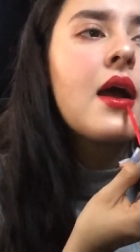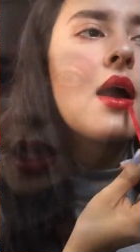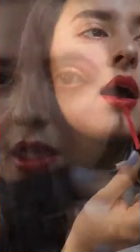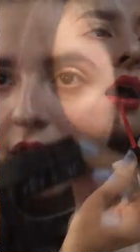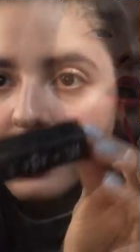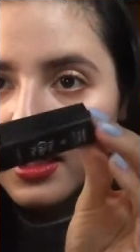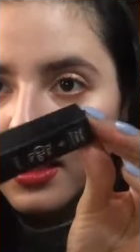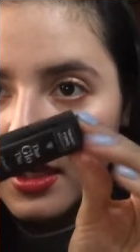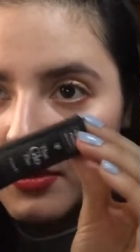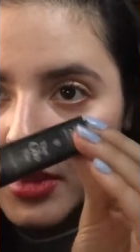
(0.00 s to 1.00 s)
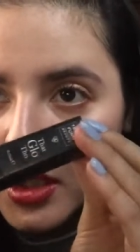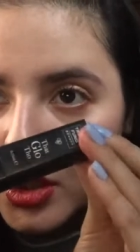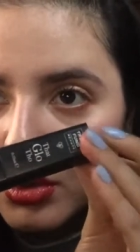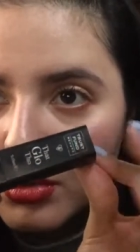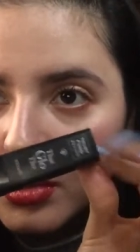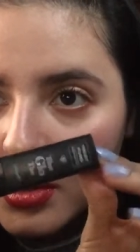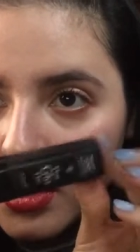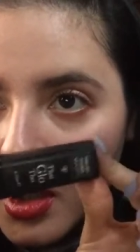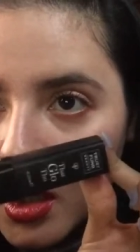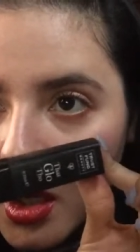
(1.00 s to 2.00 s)
Highlight that I think I'm gonna use.
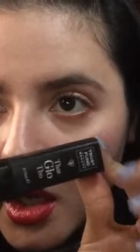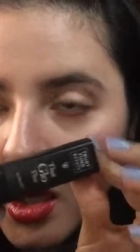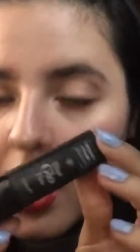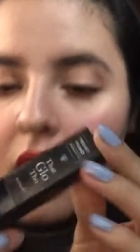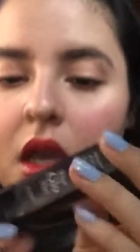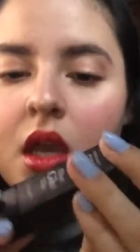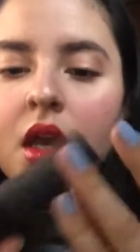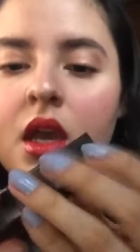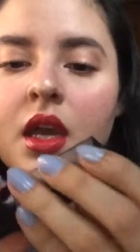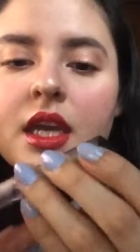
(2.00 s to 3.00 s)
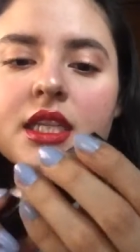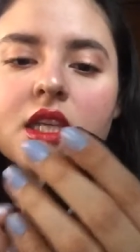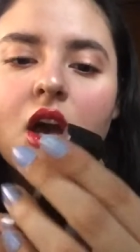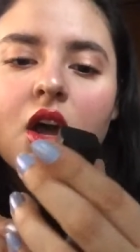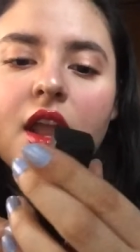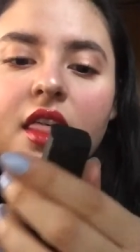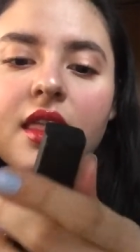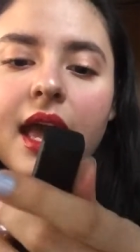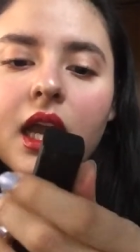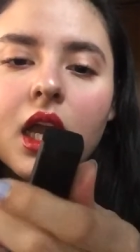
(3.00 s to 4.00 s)
It's called
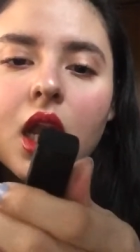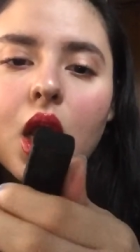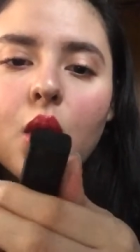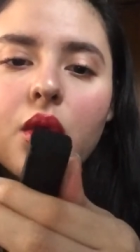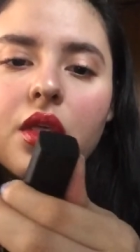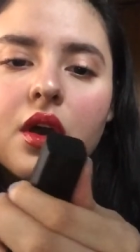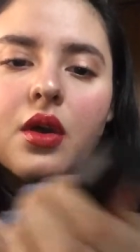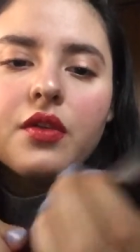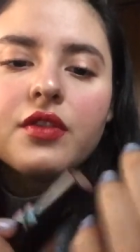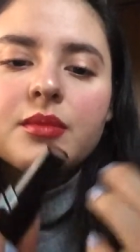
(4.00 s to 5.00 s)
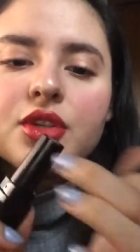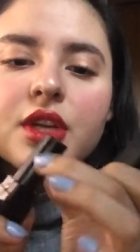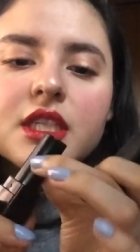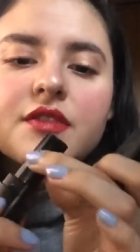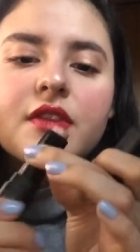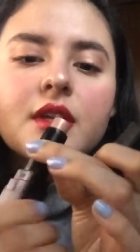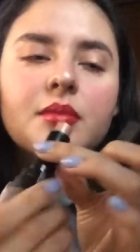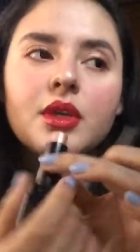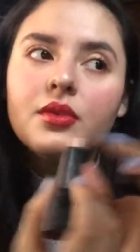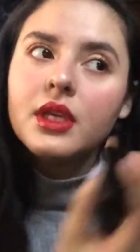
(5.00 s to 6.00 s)
That Glow Though from Trust Fund
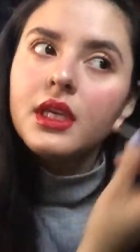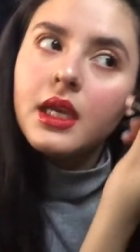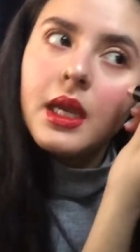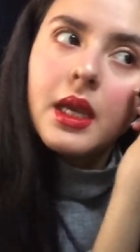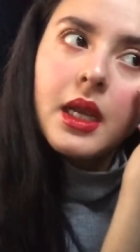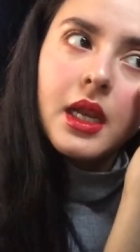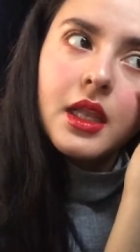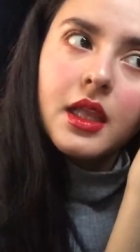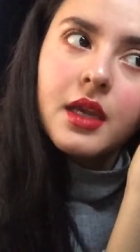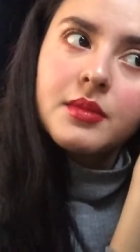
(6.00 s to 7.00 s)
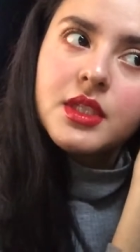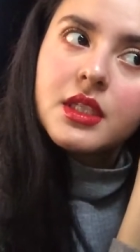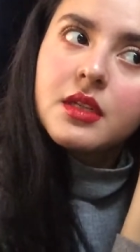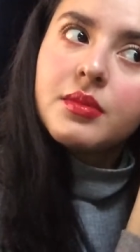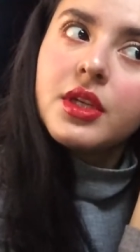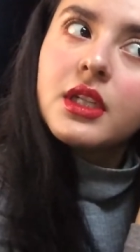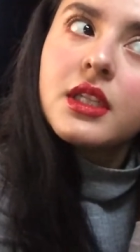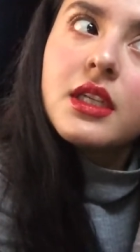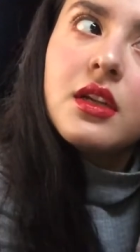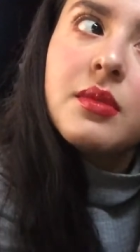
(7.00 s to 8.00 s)
Beauty. I think I'm just gonna put a
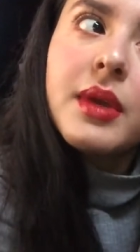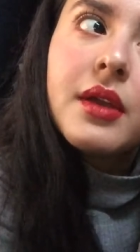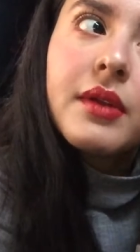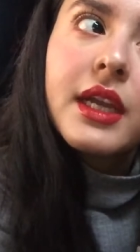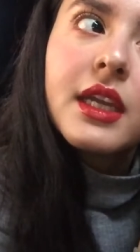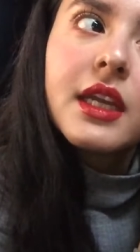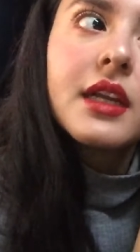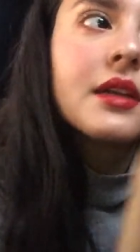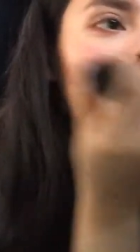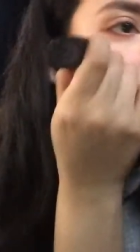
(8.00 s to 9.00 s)
little bit right here.